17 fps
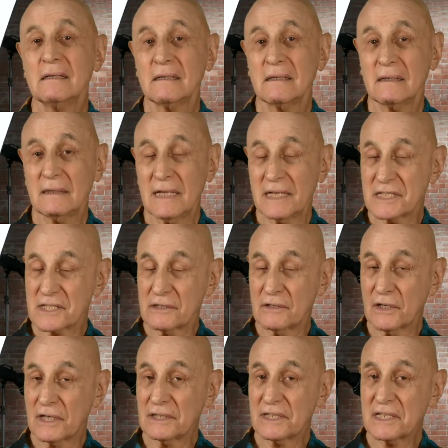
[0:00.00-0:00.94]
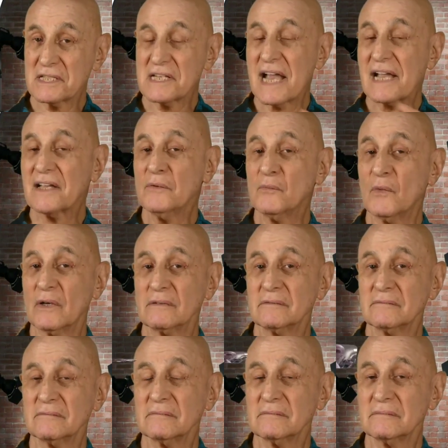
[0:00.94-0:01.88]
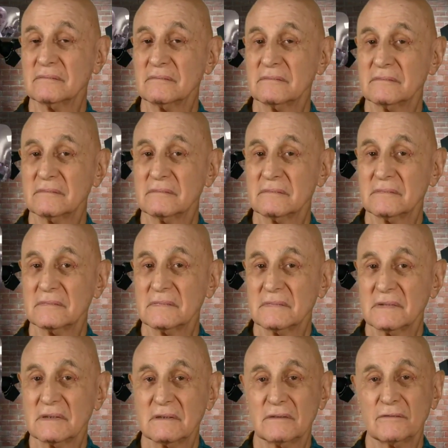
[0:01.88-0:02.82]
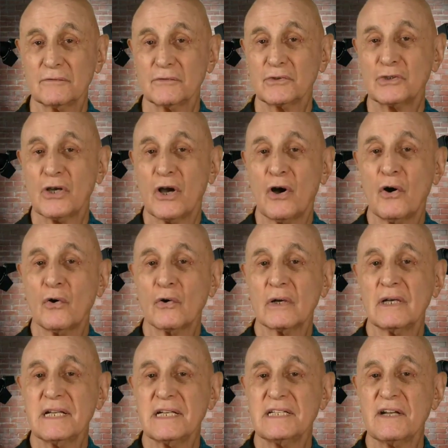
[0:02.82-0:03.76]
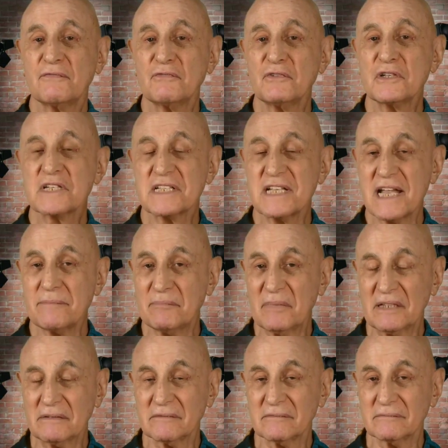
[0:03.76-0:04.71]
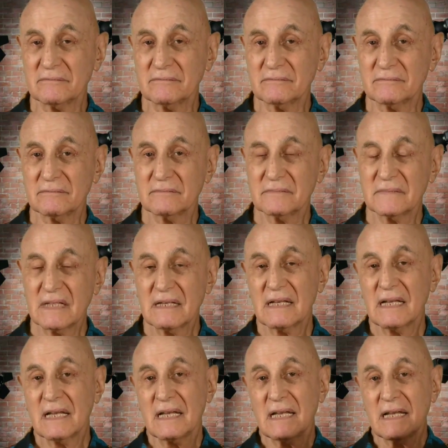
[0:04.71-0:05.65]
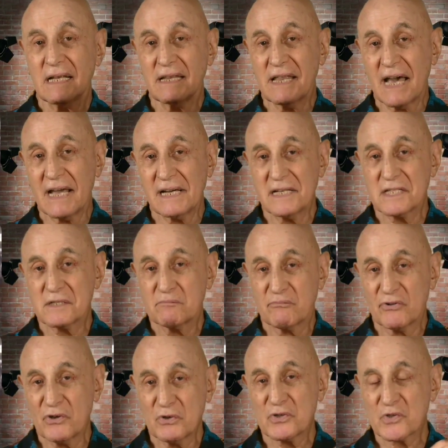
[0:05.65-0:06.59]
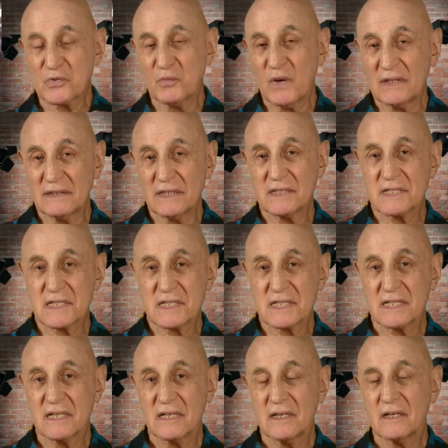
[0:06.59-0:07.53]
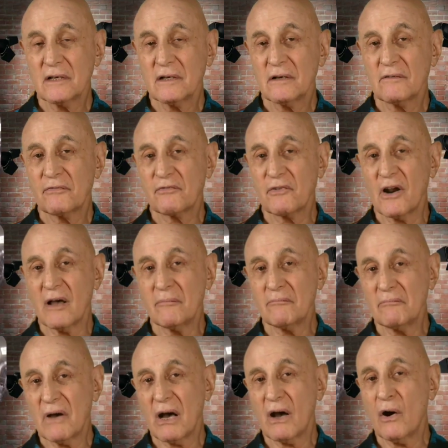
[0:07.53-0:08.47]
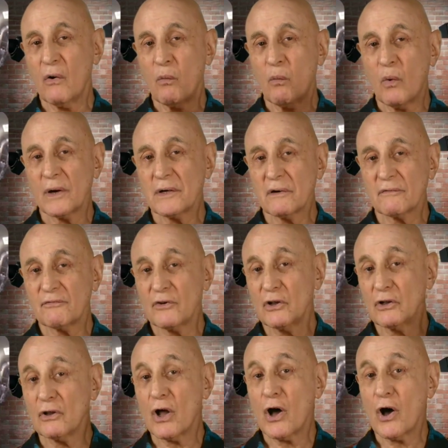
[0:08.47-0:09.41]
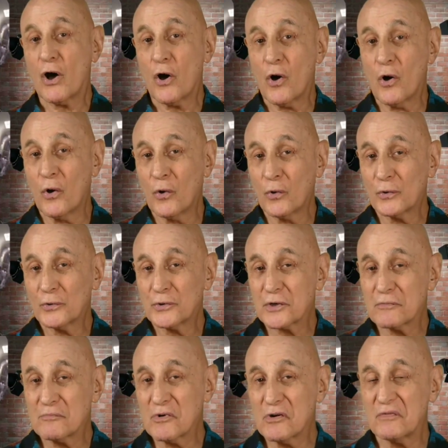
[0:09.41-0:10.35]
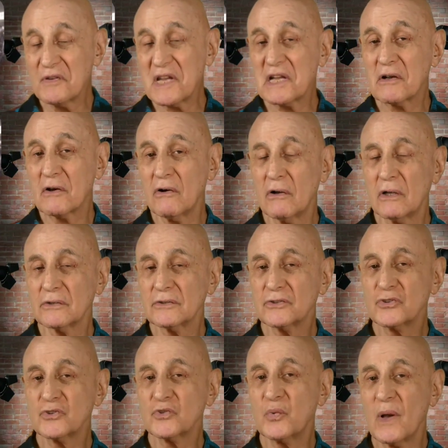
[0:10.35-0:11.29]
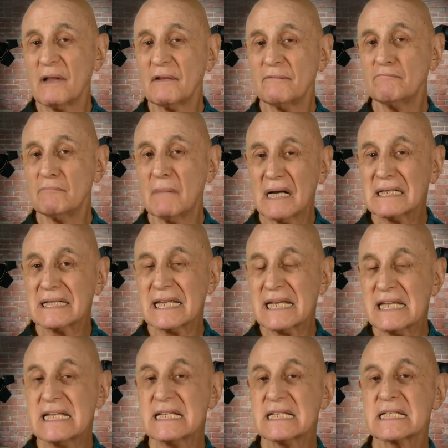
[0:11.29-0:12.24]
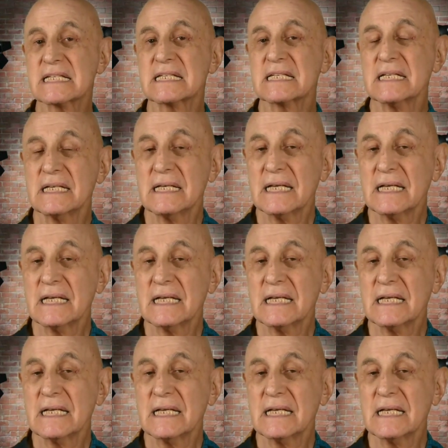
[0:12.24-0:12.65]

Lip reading: Let's look at the second one. Totally different statement. That is Bruce Willis from a wonderful older movie called 12 Monkeys,